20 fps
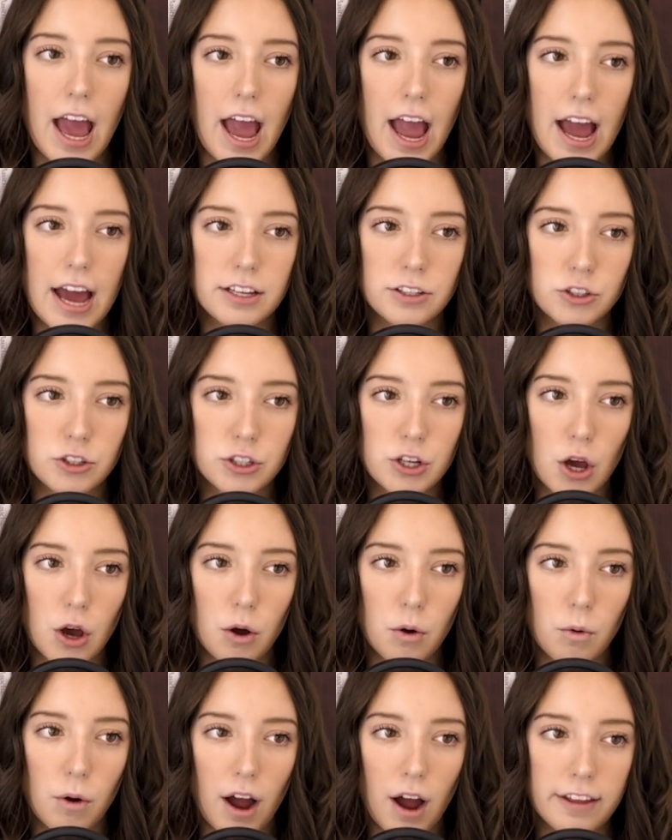And
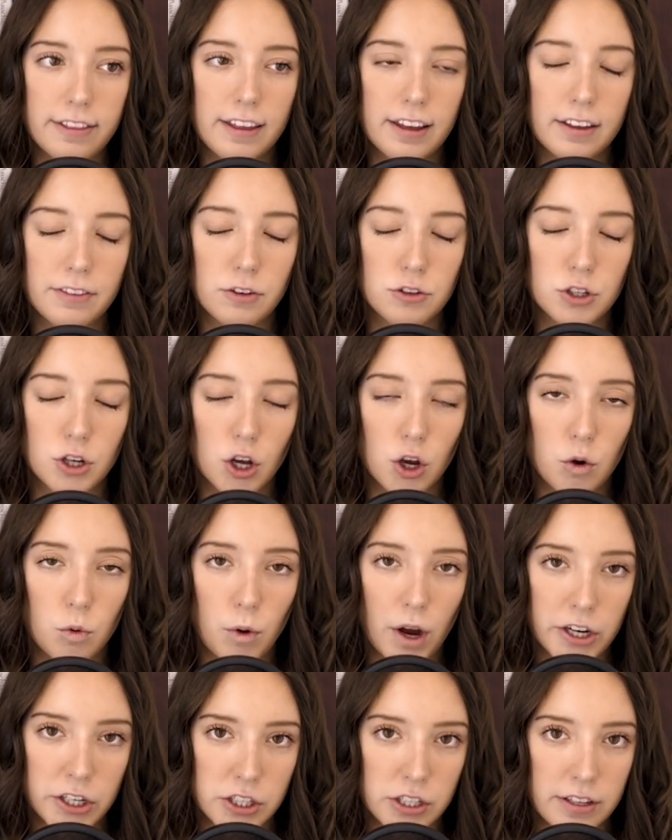so I think there's a good
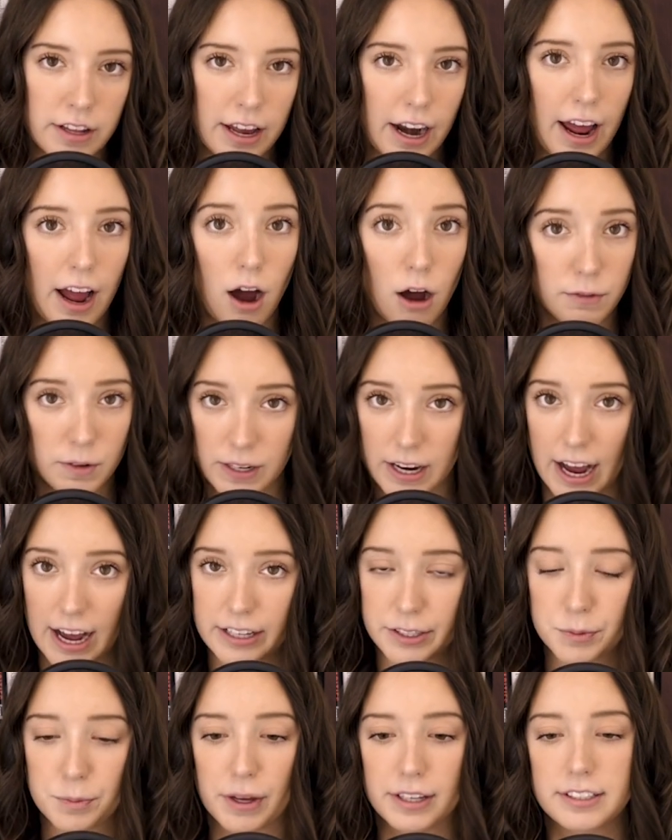question that I often
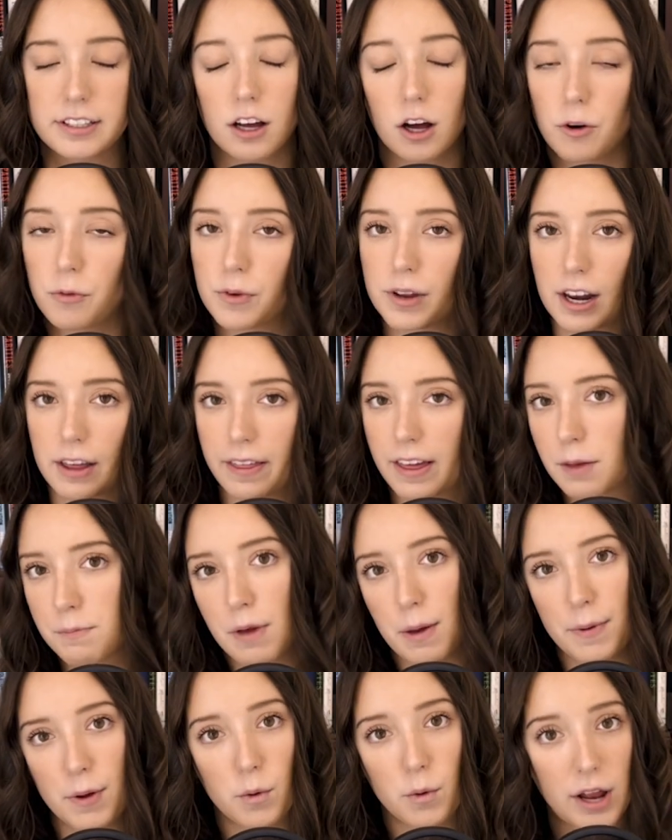ask myself, and I think
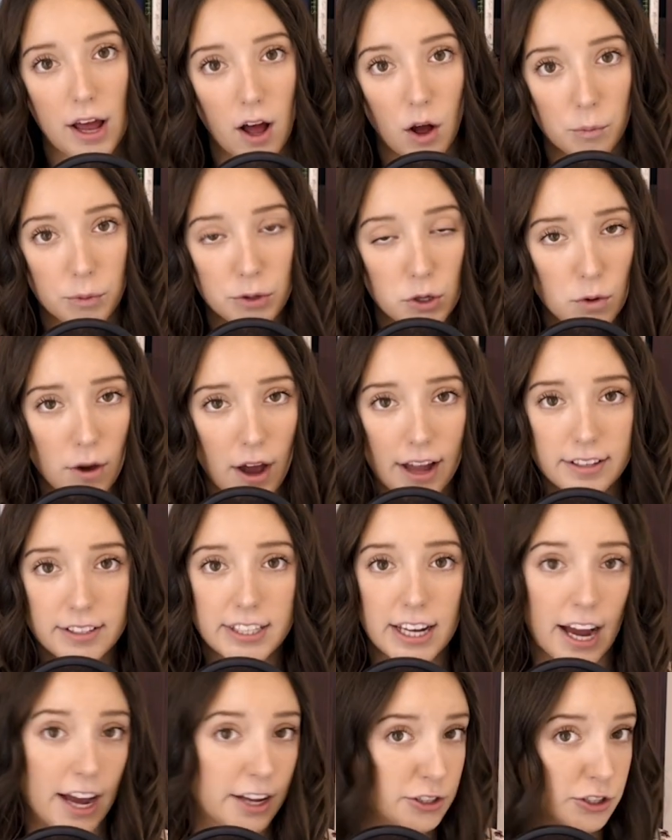maybe it would help you guys
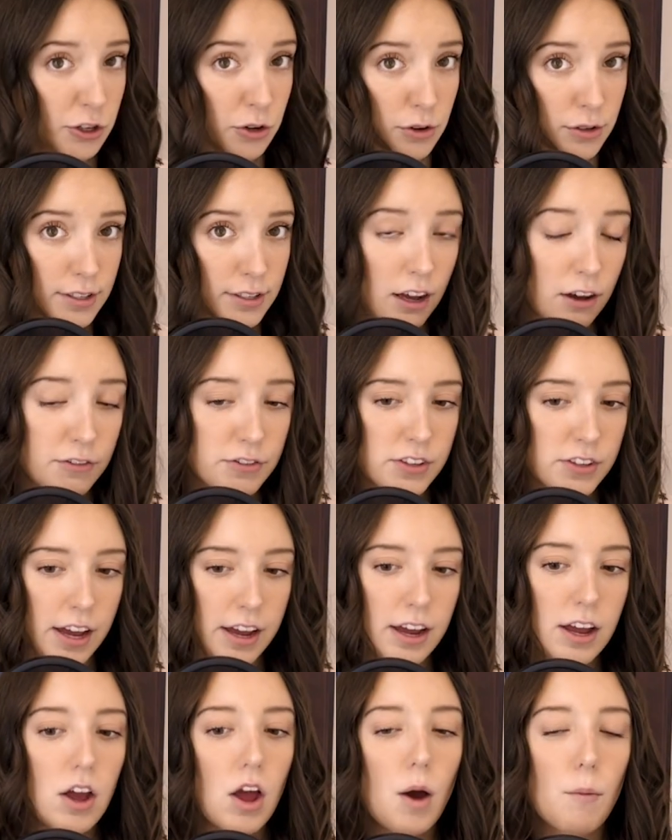to ask yourselves
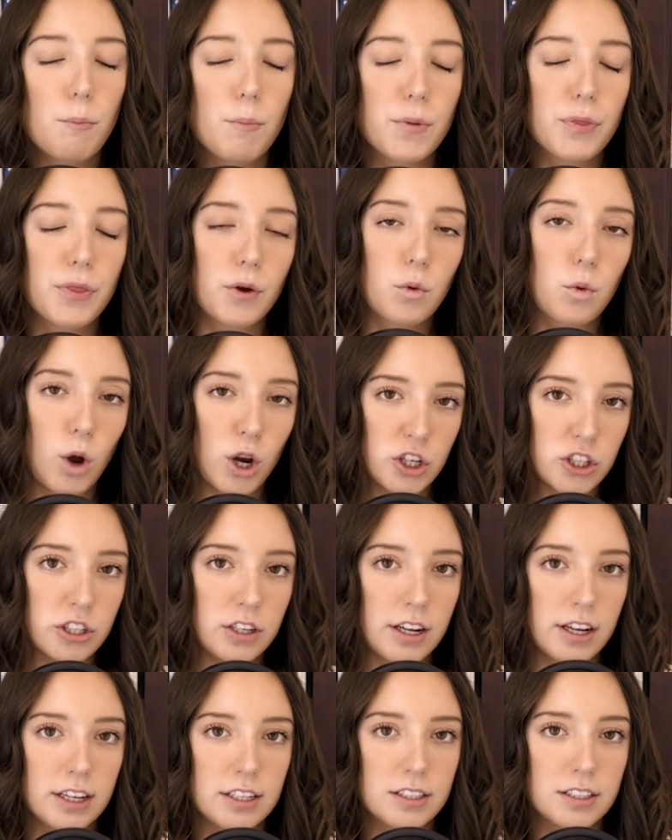it. But the question
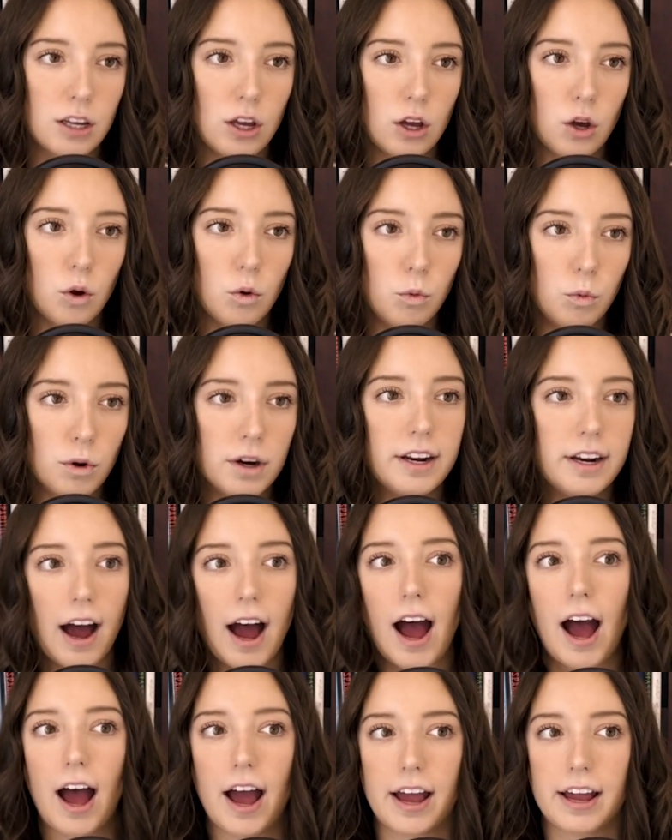is, would
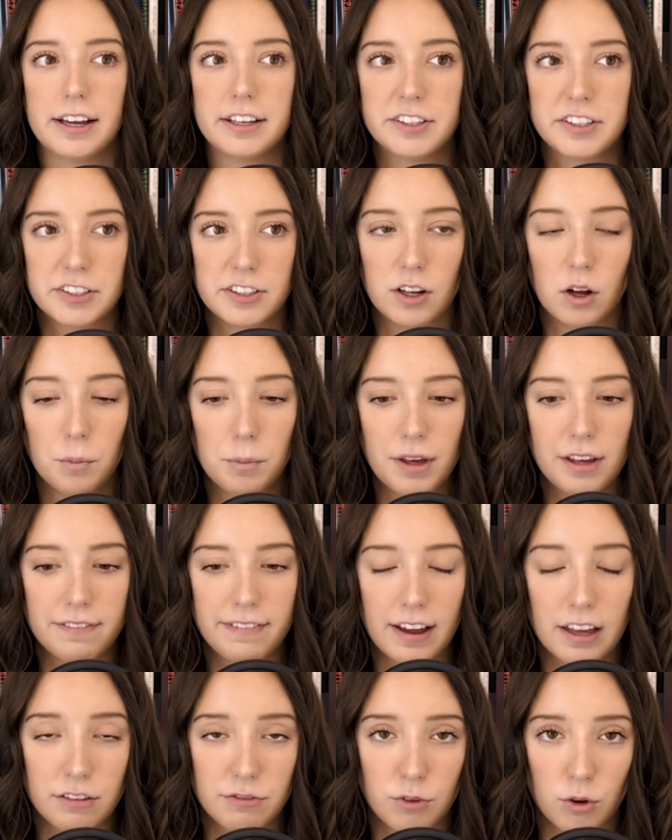I still be
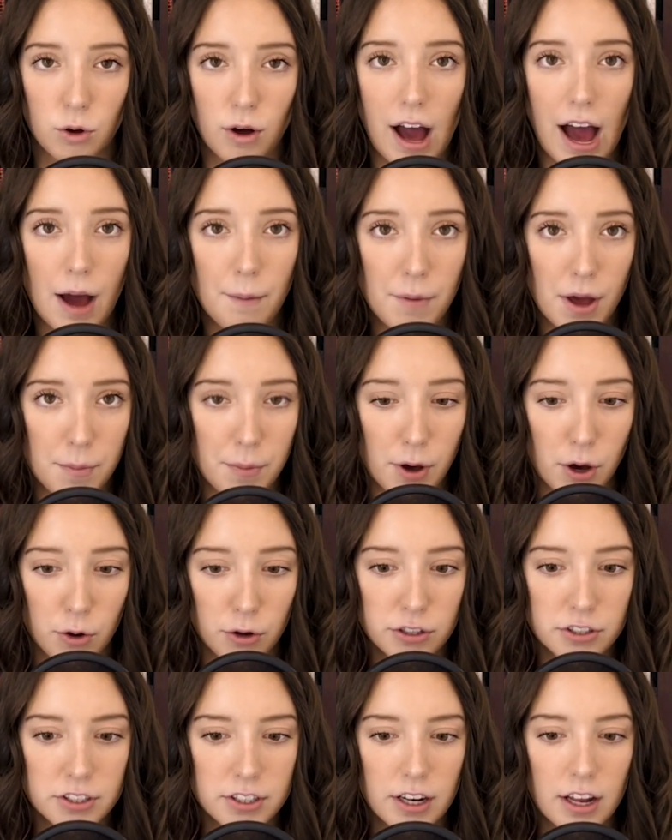faithful at my
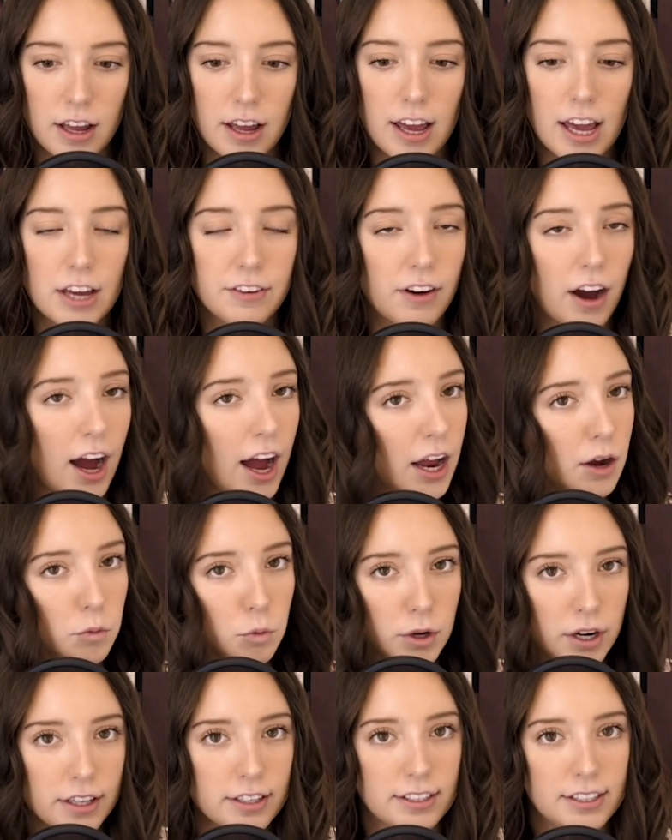post if I
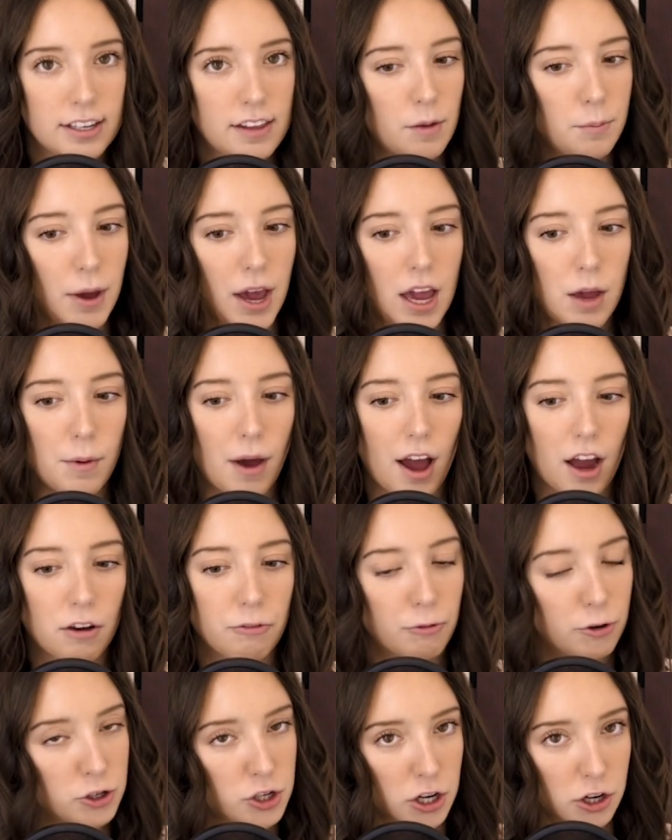wouldn't see the payback
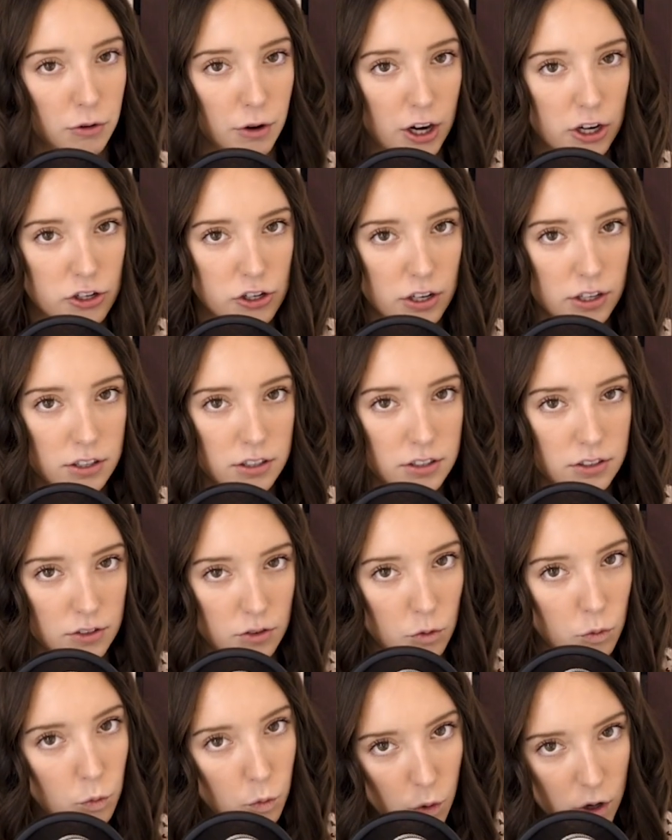for generations?
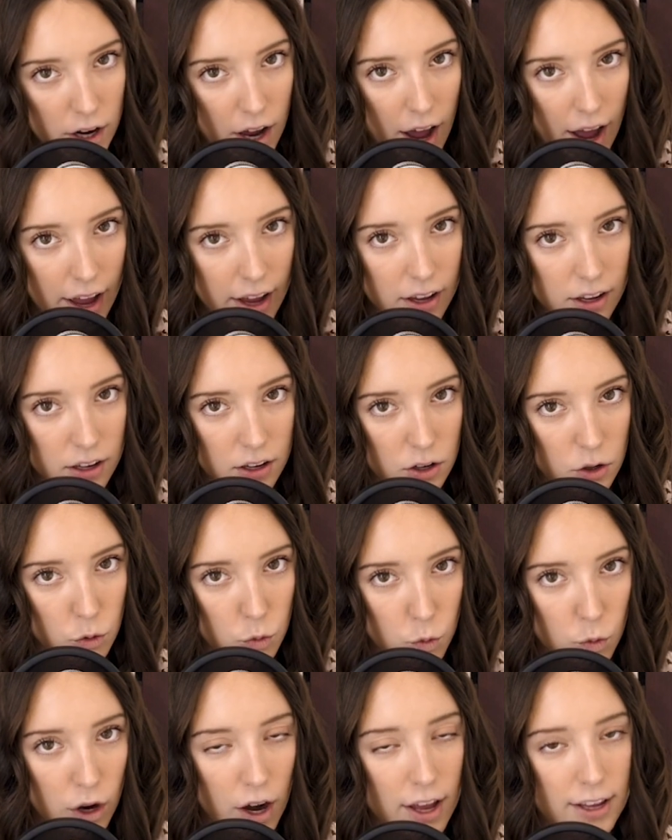Would I?
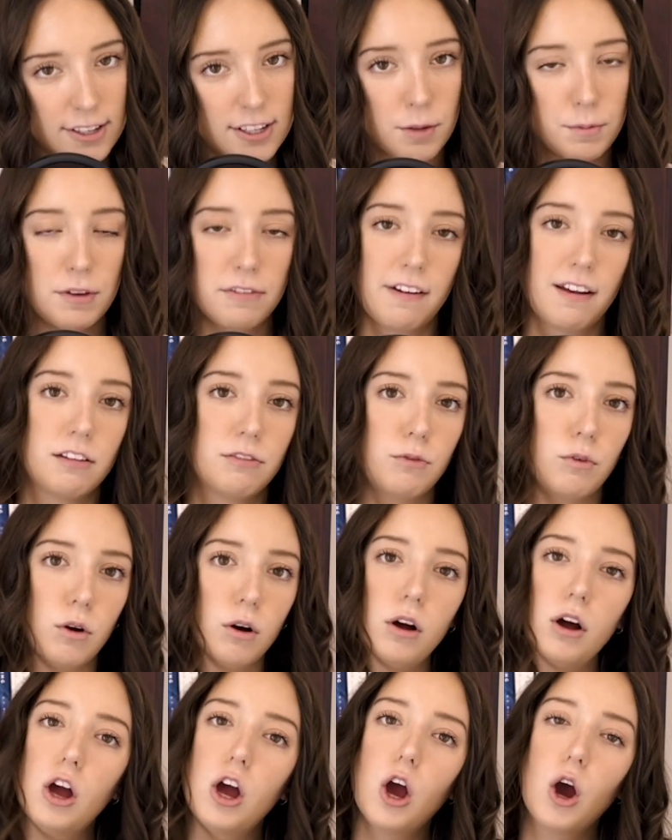Would I still be faithful?